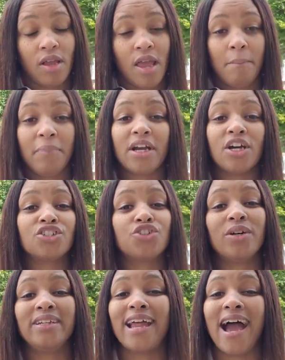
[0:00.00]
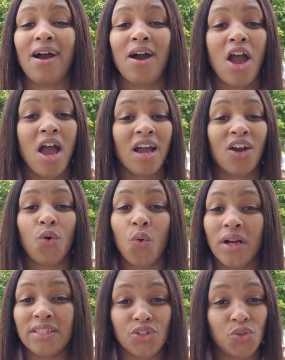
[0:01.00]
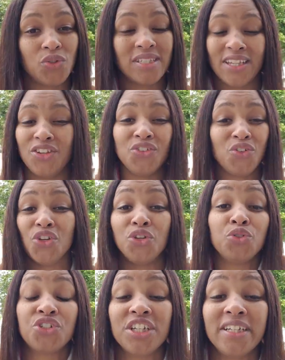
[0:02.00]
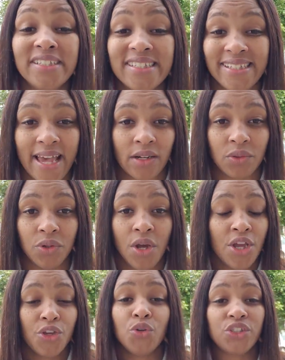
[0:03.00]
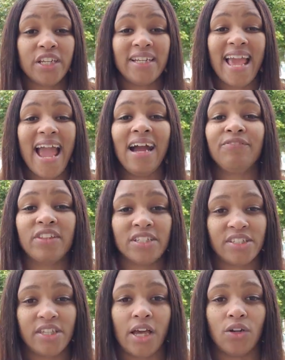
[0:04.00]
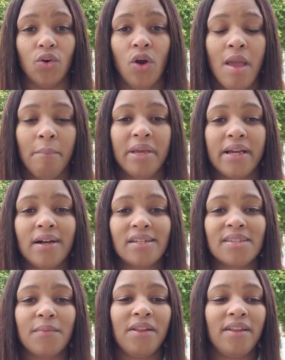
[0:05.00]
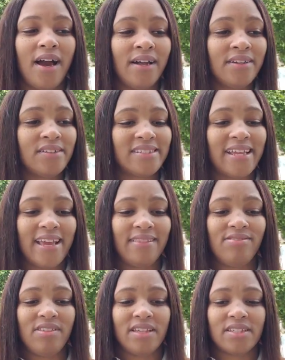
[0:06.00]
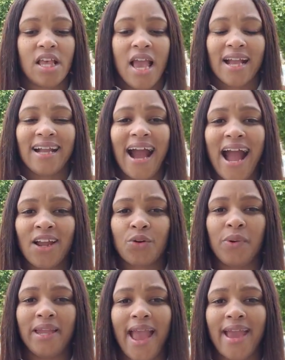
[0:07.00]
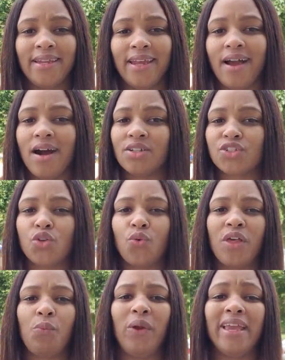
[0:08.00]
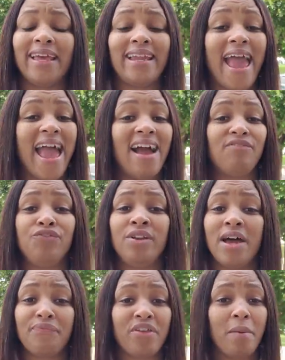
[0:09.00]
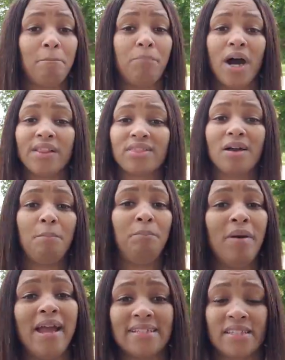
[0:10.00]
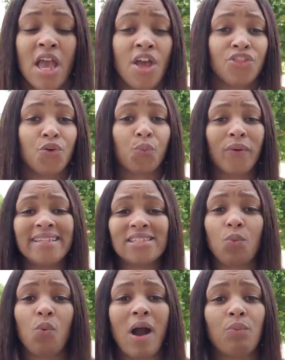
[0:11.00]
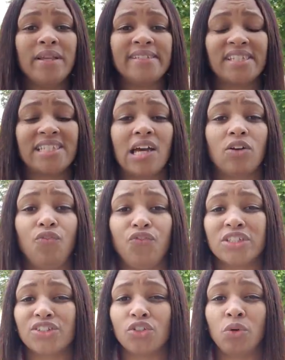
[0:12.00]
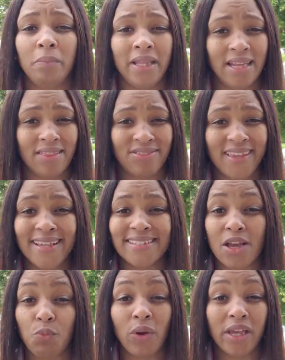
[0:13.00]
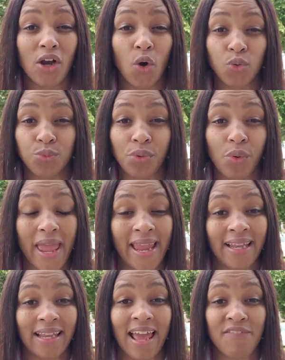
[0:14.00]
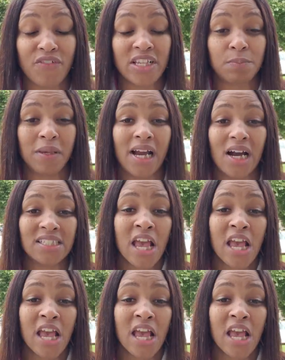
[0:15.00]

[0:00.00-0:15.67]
because you're not going to, you shouldn't settle. You shouldn't have to settle, because understand this: God created us so that we can have nothing but the best. The reason why we settle for so many things that we go through in life is because